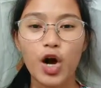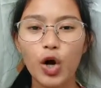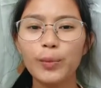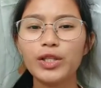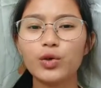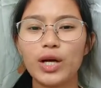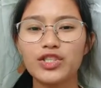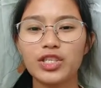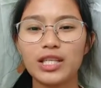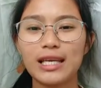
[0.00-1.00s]
Open
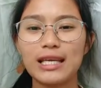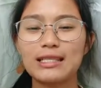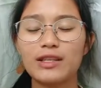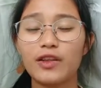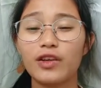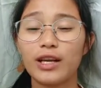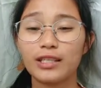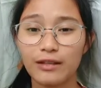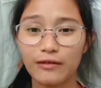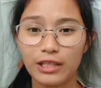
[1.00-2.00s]
questioning is another
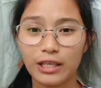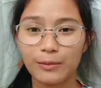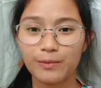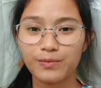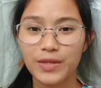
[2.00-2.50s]
activity.